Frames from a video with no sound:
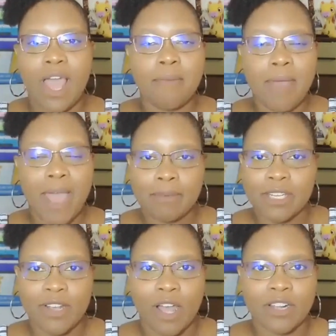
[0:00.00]
I'm happy
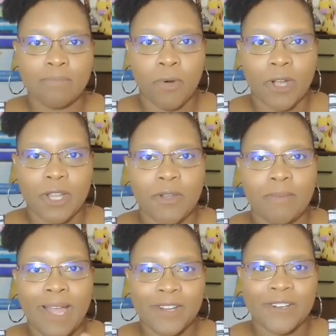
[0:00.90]
to talk more to you
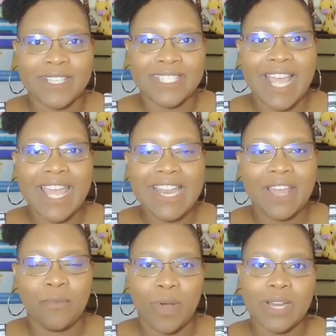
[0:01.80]
about your state
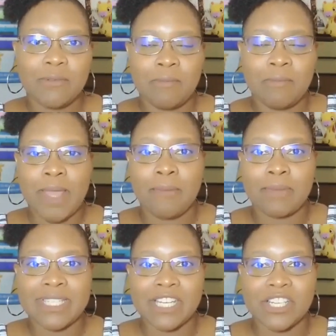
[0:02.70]
and what may
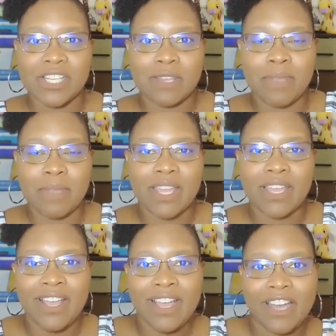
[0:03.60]
potentially be
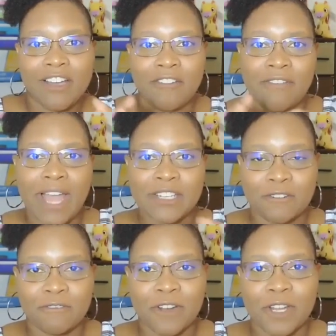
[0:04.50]
a
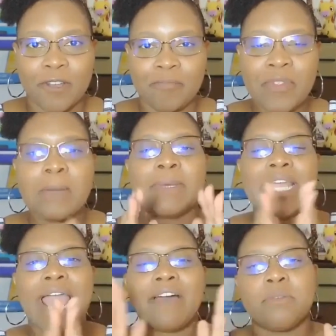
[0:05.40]
factor for you. But
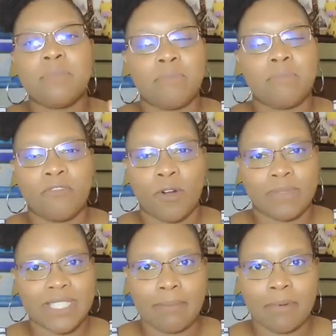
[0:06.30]
they have to be
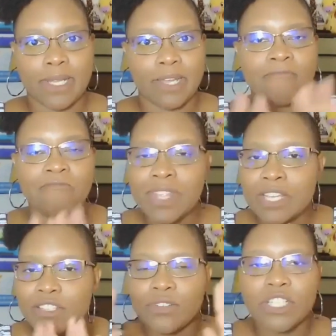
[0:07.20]
performed separately.
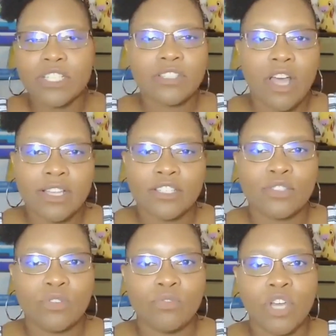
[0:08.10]
So just as long as the
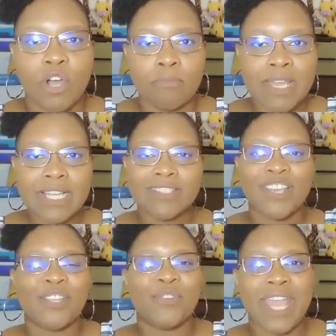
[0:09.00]
two don't mix,
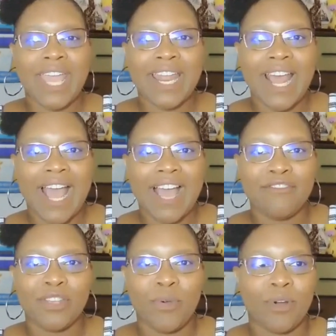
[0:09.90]
you can't have
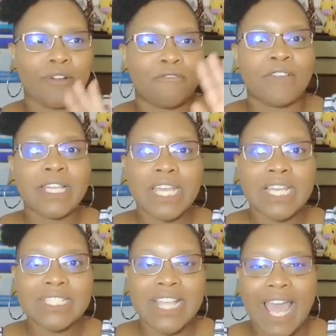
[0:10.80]
your
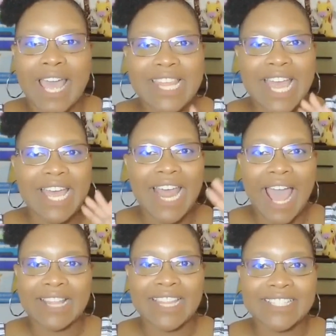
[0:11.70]
fillings and then
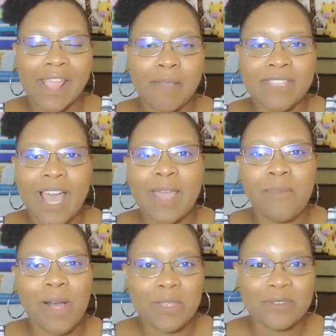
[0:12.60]
at the same time,
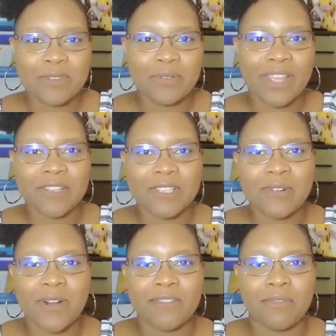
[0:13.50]
while you're doing
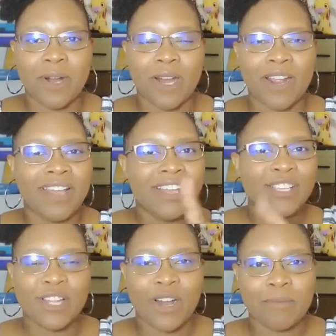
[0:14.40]
restorative work,
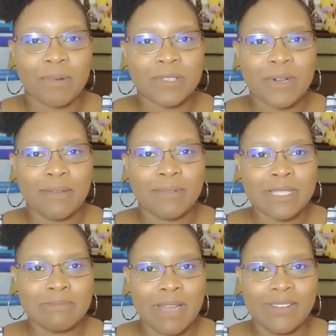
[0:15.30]
start prescribing
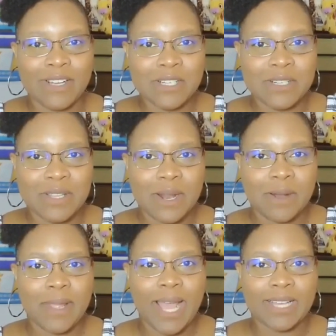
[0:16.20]
some myofunctional
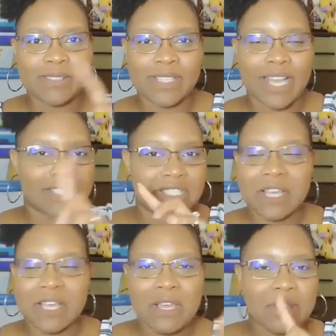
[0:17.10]
therapy exercises.
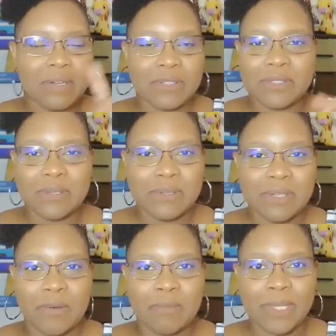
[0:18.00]
Those two
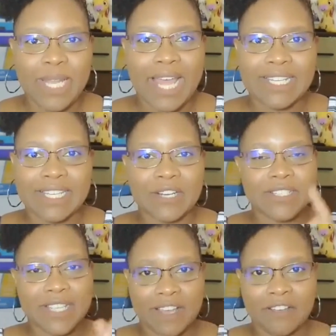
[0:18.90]
don't blend.
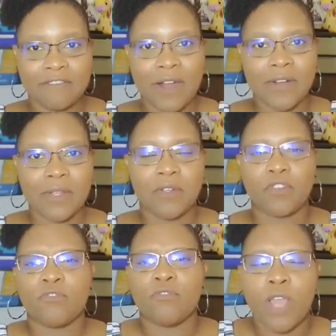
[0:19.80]
There's a very
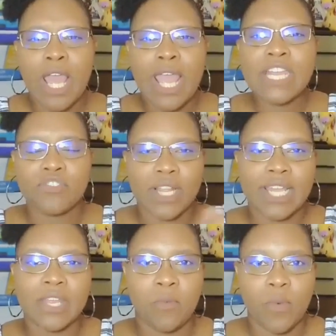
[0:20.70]

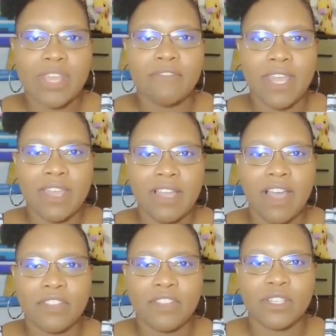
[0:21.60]
intricate weaving
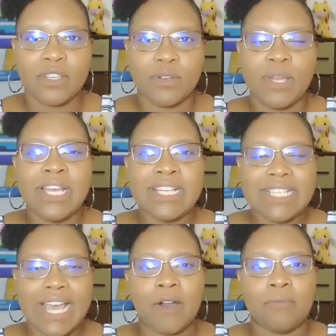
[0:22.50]
of the two
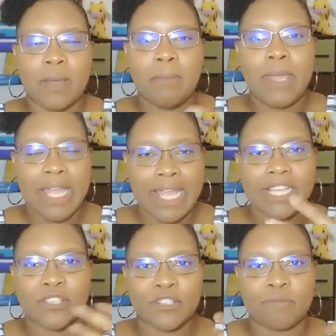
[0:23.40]
to help them
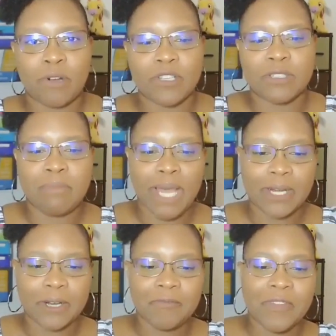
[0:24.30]
intersperse
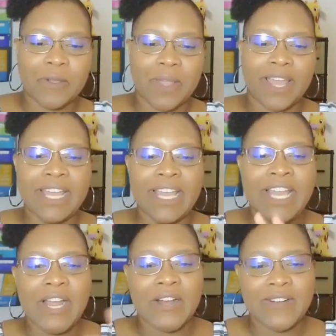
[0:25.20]
better. Okay.
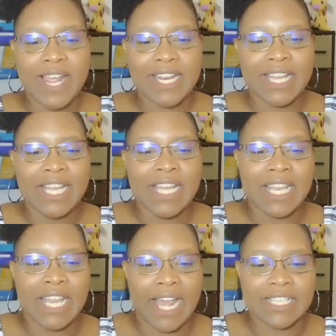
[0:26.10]
All right.
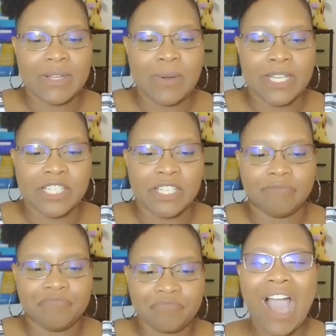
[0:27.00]
Last question.
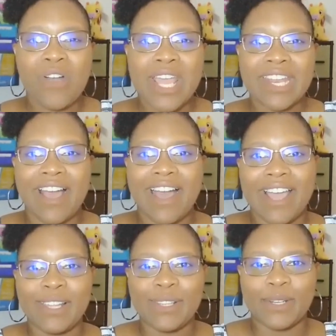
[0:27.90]
How can
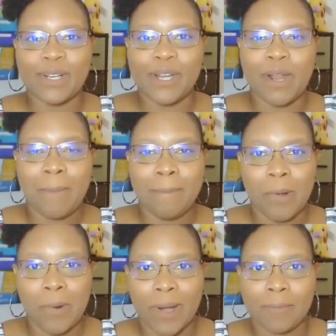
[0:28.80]
I learn
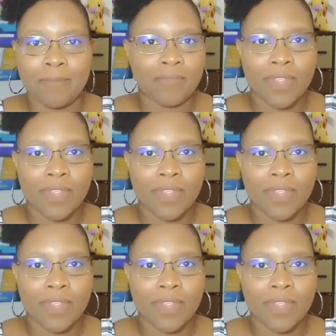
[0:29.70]
more?